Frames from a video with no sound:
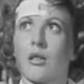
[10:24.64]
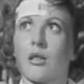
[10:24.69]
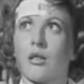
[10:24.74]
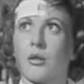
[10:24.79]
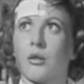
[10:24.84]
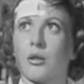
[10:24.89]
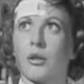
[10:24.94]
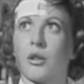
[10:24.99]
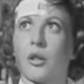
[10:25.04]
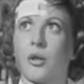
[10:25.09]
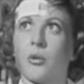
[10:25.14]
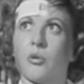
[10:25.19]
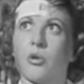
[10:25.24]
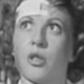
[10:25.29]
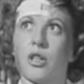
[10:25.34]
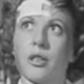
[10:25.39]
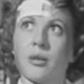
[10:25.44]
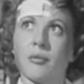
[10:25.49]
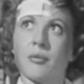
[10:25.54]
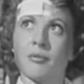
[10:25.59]
I certainly
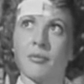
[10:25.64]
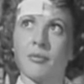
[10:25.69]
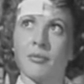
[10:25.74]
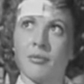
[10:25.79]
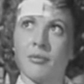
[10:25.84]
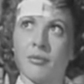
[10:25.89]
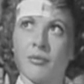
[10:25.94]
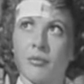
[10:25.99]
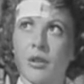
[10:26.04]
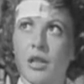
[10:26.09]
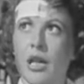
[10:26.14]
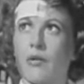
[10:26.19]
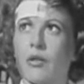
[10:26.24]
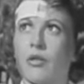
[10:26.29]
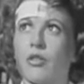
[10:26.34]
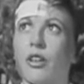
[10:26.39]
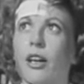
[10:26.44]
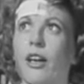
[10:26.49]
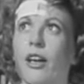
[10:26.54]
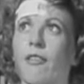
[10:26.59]
would.
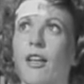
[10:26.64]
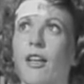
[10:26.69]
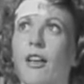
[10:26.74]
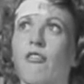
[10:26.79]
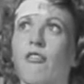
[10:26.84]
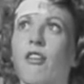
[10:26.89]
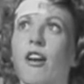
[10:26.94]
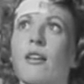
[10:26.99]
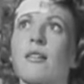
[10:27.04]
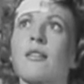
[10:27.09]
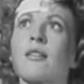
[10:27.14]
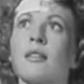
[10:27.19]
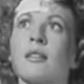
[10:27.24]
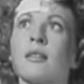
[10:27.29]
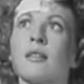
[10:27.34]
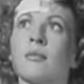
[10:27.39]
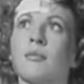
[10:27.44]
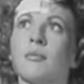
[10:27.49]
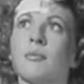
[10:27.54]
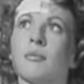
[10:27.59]
Never forget that face.
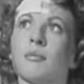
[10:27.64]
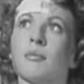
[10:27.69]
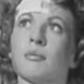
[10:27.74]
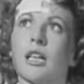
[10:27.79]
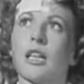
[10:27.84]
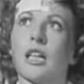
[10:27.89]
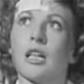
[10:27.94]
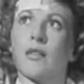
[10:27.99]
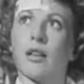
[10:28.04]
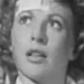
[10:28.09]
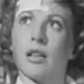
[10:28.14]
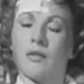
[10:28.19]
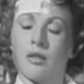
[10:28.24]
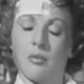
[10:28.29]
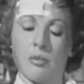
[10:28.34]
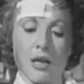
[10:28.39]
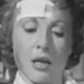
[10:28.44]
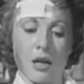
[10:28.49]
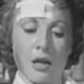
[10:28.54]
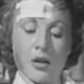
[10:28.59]
Not if I live
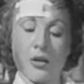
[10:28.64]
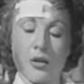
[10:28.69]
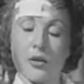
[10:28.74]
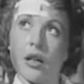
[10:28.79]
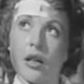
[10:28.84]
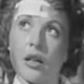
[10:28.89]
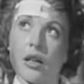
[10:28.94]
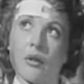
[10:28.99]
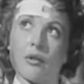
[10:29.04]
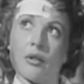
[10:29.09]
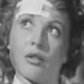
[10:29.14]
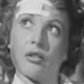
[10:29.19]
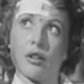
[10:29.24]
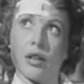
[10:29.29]
to be a hundred, I'll never